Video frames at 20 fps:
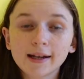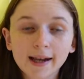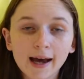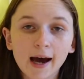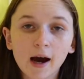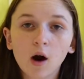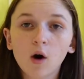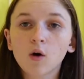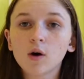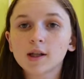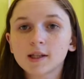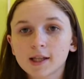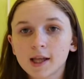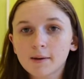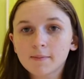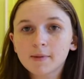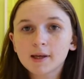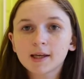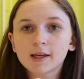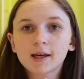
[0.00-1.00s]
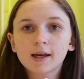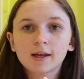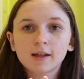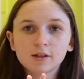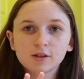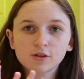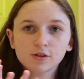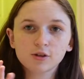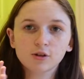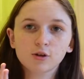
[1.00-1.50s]
Now, let me get
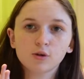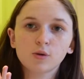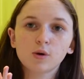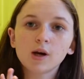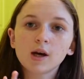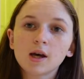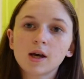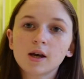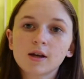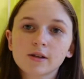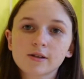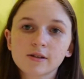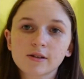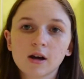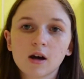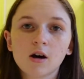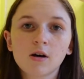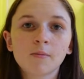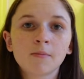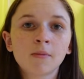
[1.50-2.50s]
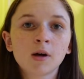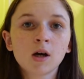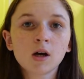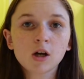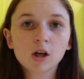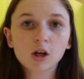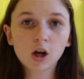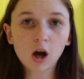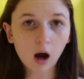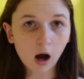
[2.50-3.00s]
into some
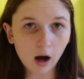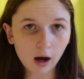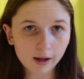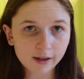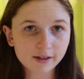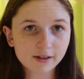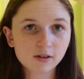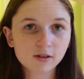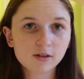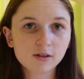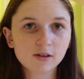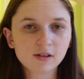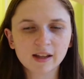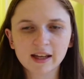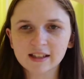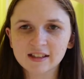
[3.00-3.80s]
cons,